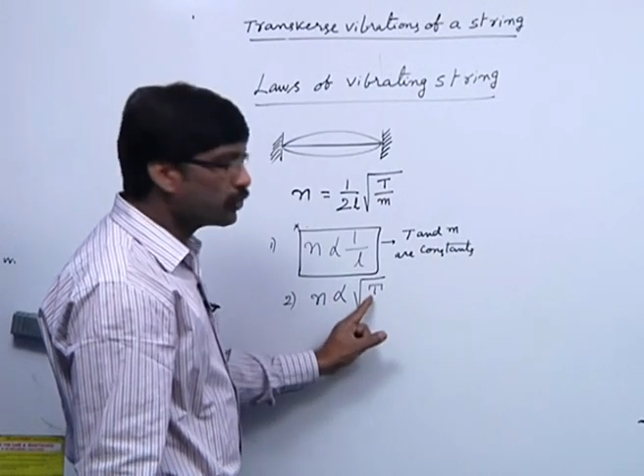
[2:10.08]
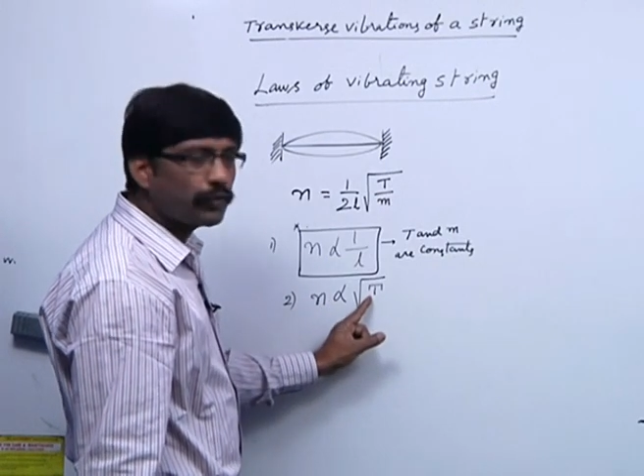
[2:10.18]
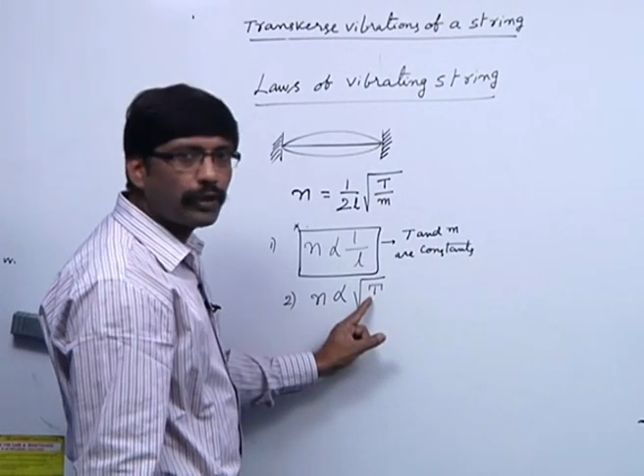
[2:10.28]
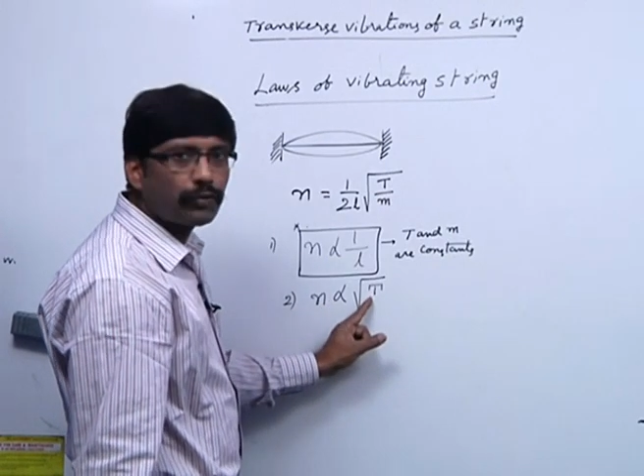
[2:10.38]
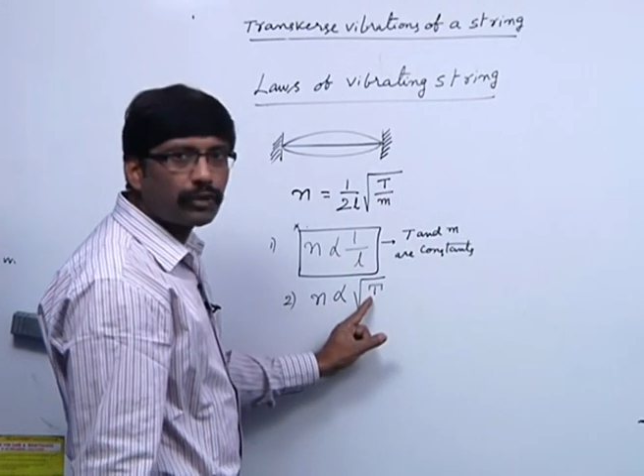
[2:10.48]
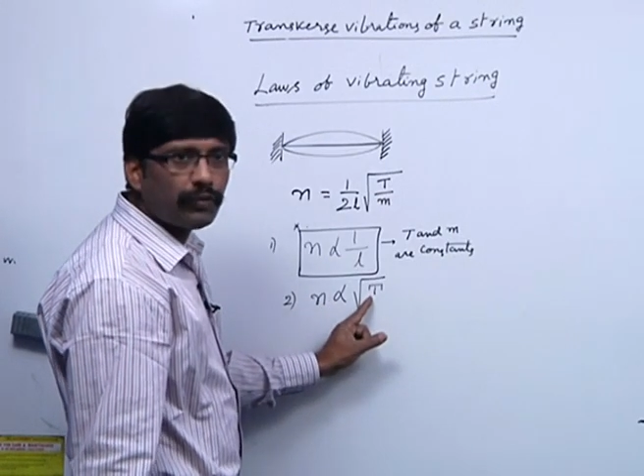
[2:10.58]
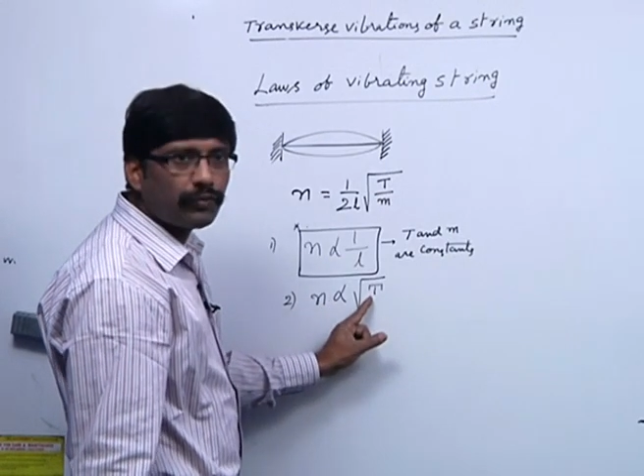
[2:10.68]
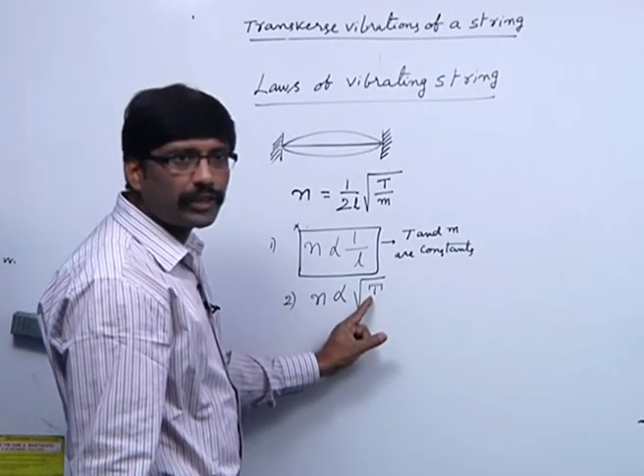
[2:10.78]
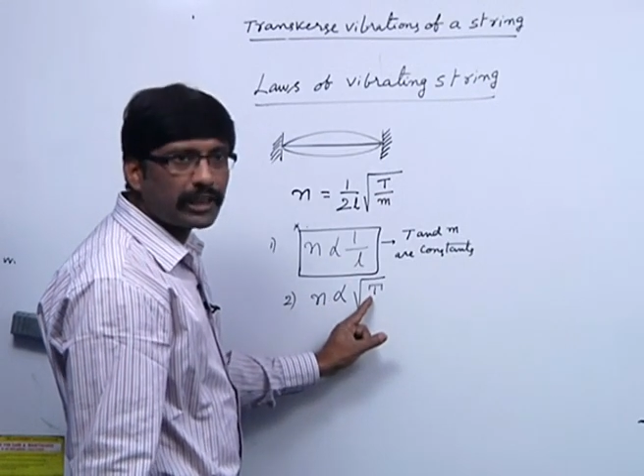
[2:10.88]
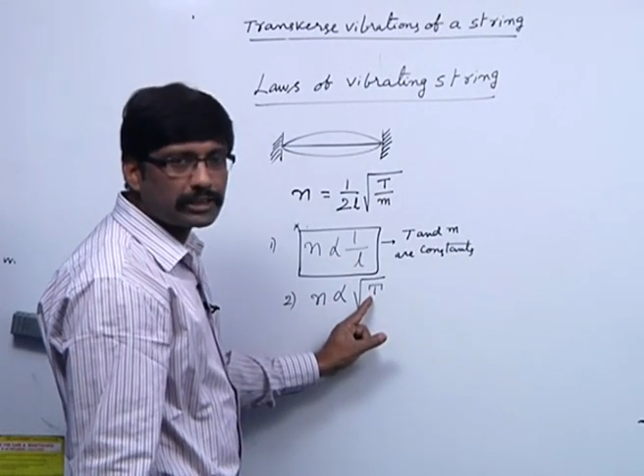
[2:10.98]
to square root
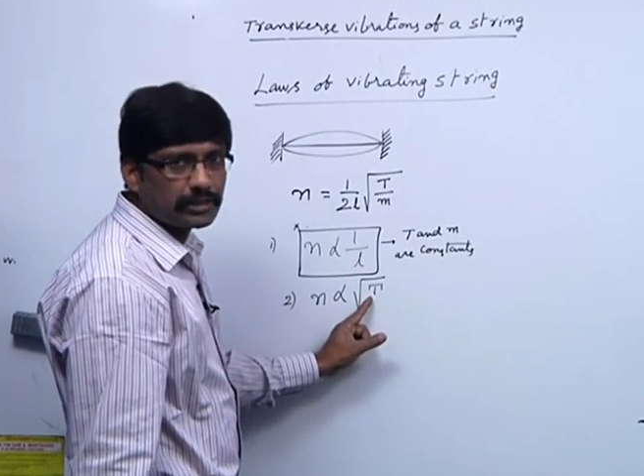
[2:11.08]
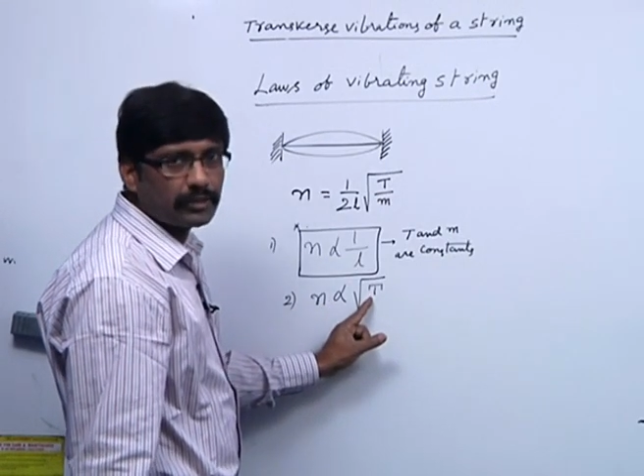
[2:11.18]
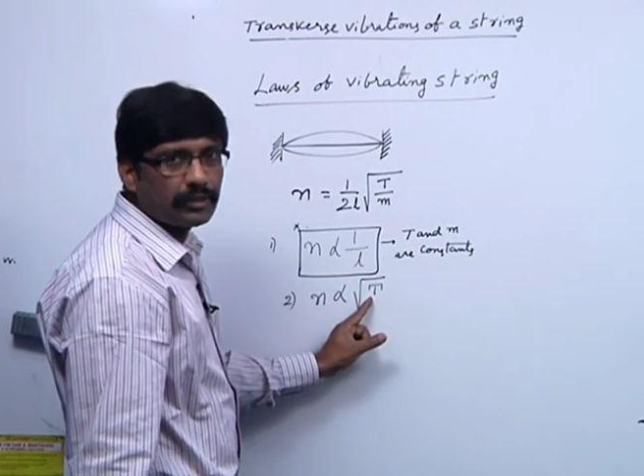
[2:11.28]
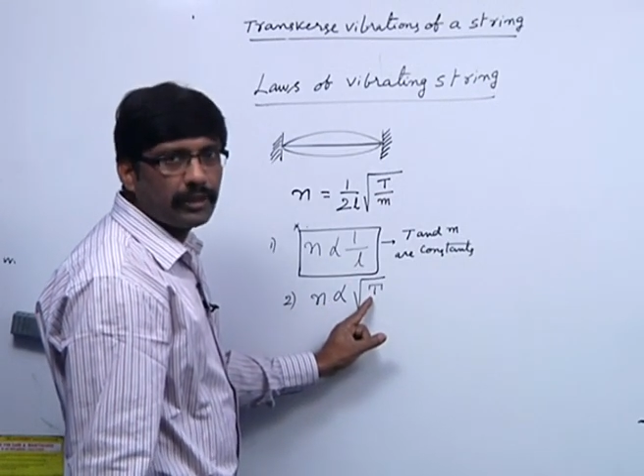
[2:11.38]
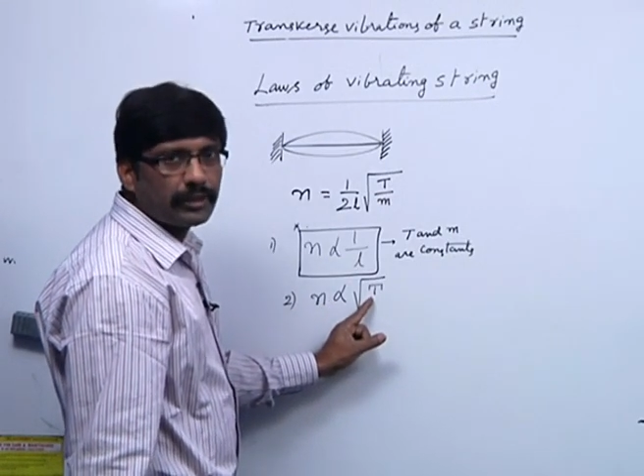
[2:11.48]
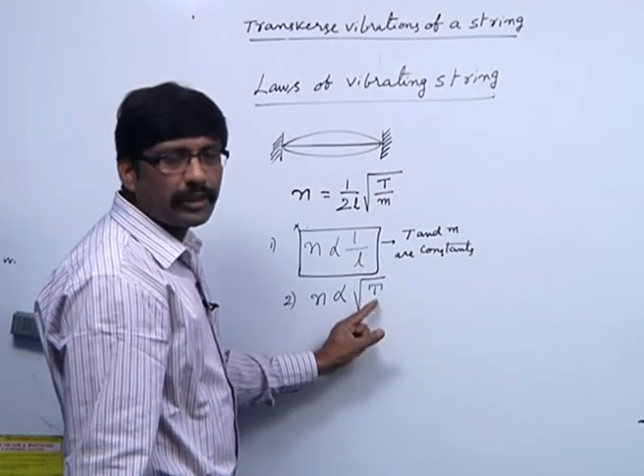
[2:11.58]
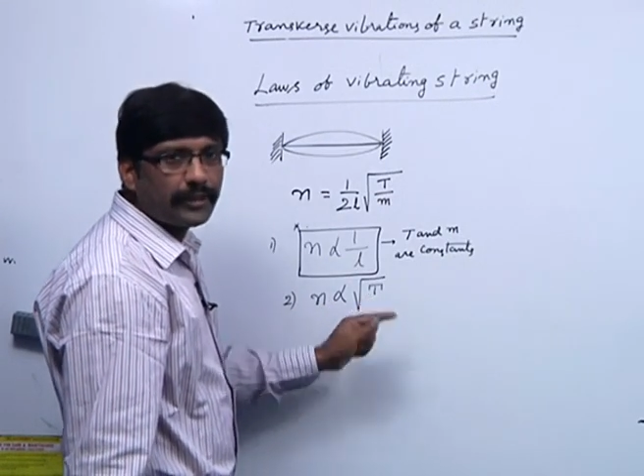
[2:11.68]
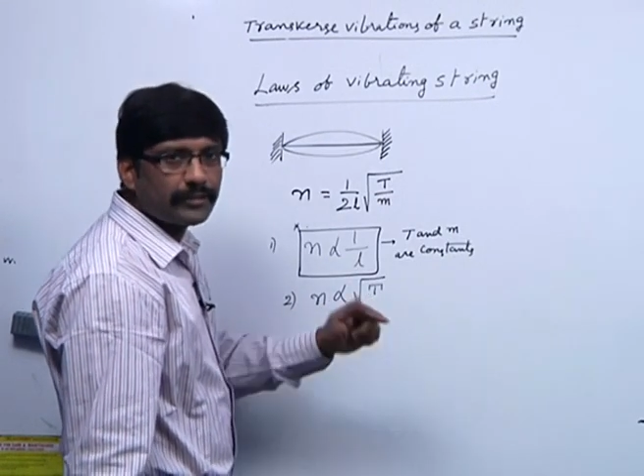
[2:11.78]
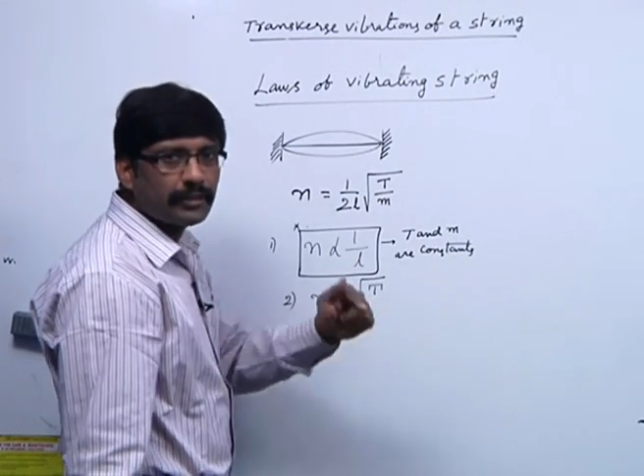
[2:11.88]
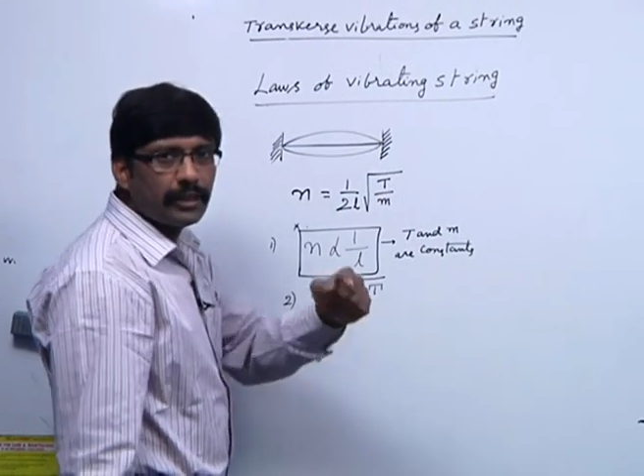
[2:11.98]
of tension. That
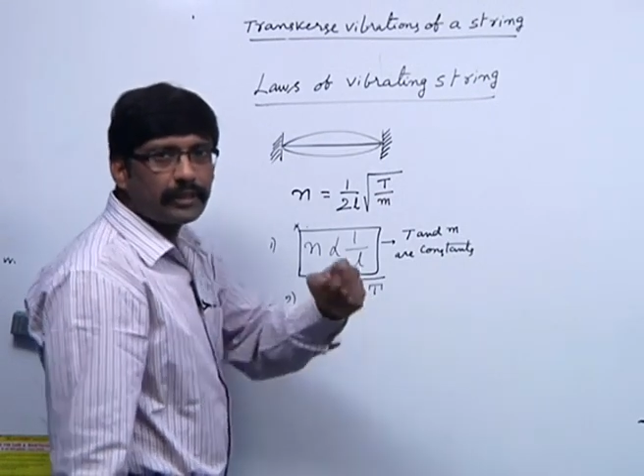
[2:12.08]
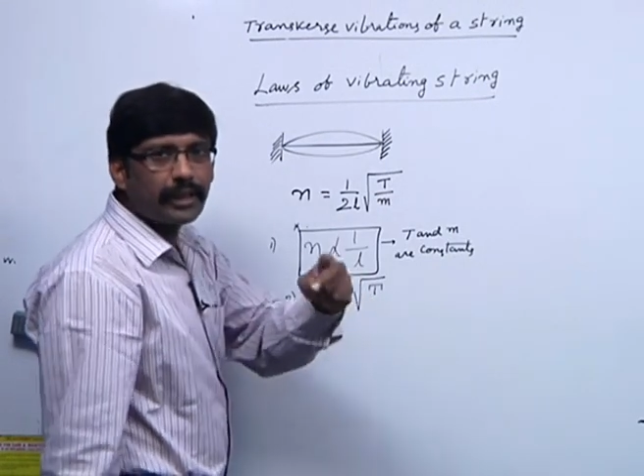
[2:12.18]
is,